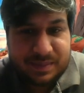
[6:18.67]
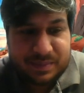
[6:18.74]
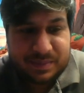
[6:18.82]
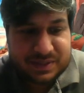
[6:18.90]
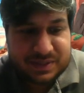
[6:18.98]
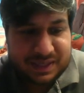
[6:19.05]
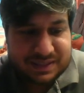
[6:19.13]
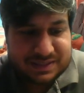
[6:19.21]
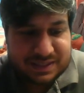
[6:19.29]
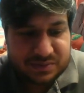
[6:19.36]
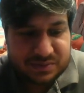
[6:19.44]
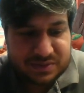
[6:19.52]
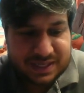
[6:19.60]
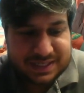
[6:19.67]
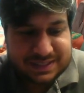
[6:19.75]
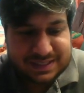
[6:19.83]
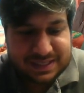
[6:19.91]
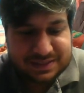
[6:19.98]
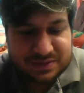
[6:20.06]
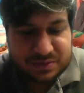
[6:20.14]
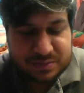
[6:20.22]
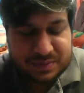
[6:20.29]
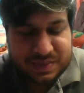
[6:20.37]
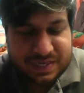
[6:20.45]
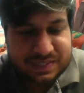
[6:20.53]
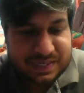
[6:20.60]
because Palosand also has sandstorm
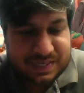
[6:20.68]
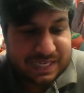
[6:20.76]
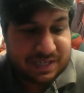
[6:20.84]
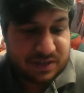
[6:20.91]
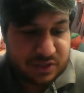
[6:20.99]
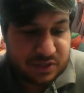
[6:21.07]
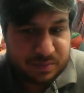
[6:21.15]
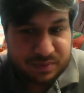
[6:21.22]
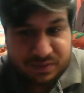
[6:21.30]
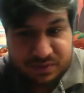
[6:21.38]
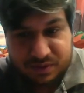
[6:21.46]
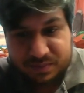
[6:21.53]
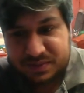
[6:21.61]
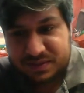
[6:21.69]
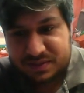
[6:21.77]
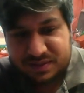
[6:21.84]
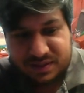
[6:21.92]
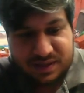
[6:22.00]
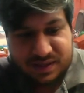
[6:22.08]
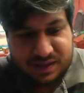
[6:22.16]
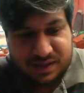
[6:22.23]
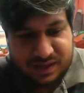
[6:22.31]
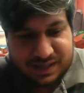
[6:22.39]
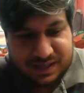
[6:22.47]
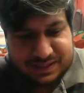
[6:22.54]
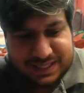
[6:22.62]
and Egg Kabutops,
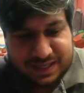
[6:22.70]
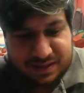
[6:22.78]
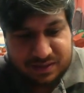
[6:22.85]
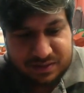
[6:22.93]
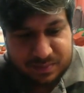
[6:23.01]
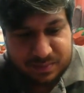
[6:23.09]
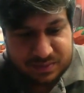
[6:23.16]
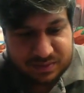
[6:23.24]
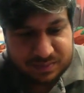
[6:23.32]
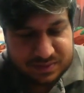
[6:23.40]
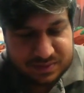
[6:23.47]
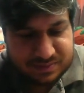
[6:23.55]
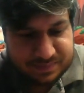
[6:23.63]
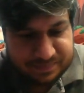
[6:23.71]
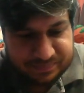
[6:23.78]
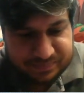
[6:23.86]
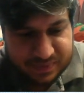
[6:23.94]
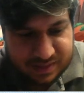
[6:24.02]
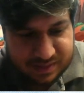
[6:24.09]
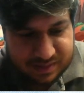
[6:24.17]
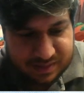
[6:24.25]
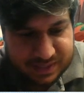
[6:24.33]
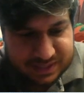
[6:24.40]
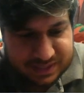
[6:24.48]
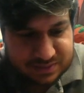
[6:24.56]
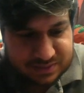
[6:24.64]
Tech Kabutops.
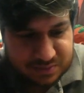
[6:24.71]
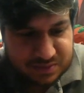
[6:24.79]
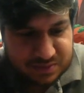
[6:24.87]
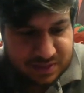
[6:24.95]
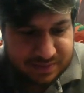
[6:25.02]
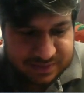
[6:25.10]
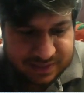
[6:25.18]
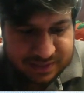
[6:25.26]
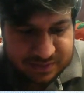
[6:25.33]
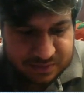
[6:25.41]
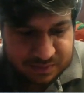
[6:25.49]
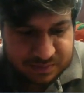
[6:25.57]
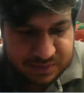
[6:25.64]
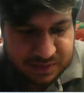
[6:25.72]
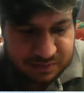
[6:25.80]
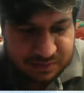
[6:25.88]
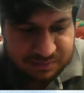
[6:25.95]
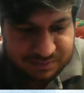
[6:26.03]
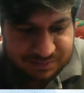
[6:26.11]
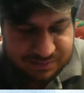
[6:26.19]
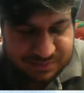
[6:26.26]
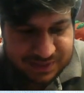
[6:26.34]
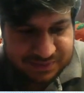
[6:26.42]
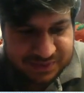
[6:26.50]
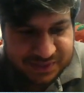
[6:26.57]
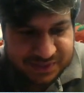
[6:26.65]
It does also have sandstorm. So
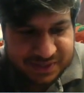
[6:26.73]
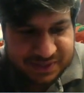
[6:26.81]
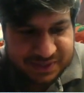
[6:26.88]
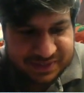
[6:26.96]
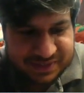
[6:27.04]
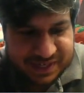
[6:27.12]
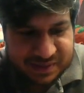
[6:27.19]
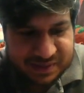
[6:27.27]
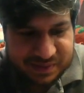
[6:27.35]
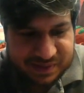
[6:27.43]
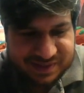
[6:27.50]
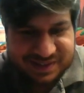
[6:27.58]
if you're not going for Ingo,